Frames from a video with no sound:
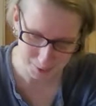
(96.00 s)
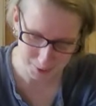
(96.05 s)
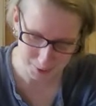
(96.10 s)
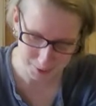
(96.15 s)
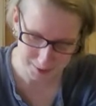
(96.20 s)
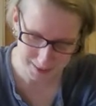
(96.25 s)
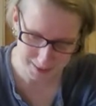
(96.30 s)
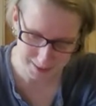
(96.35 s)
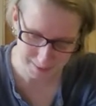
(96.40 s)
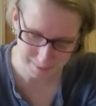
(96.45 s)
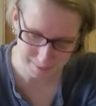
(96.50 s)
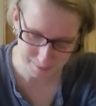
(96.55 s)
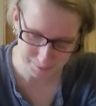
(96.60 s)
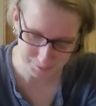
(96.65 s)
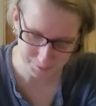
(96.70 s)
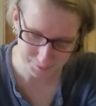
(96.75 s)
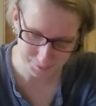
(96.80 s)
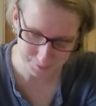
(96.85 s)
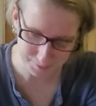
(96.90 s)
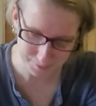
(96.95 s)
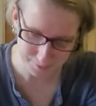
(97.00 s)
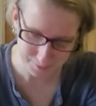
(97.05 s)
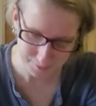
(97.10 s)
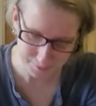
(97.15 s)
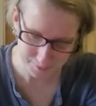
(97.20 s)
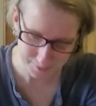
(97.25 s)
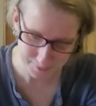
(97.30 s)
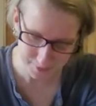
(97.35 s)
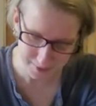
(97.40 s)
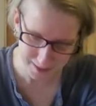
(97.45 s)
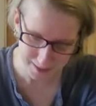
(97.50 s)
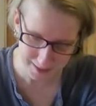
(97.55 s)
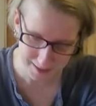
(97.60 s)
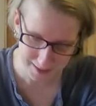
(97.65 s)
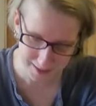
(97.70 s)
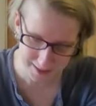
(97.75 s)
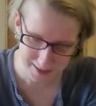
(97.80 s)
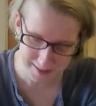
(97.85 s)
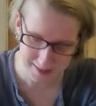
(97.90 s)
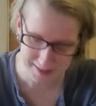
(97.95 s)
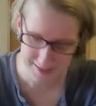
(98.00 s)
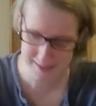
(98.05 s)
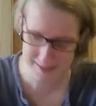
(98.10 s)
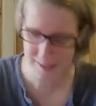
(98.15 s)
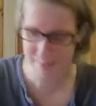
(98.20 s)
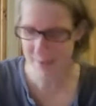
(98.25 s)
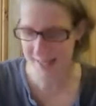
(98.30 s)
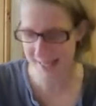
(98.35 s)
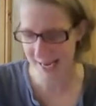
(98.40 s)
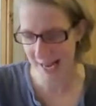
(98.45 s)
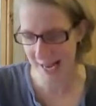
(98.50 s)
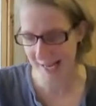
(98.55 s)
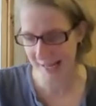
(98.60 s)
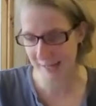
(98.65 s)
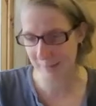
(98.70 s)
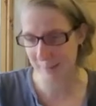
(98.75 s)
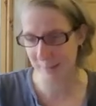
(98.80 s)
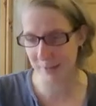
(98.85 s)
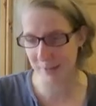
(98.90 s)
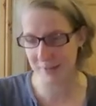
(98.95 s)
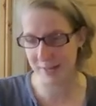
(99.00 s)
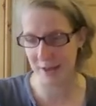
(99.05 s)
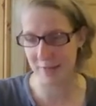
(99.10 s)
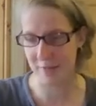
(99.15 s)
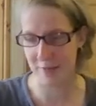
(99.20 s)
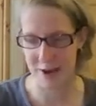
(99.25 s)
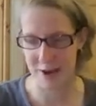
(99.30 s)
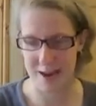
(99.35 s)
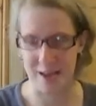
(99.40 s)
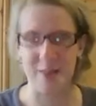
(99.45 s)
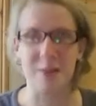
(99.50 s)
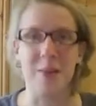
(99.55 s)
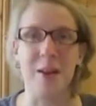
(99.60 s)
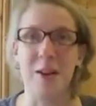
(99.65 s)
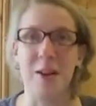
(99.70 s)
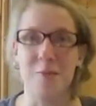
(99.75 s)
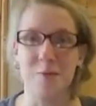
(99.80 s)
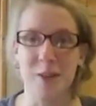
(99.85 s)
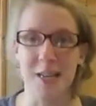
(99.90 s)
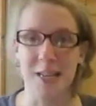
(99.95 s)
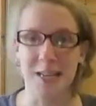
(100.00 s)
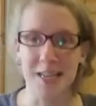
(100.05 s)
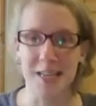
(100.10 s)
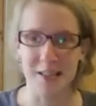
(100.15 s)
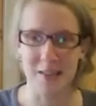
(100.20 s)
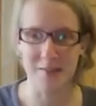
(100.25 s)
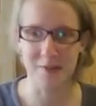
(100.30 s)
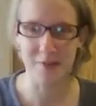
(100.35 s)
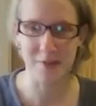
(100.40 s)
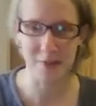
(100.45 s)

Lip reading: out. This is a metallic blue sapphire that I really love.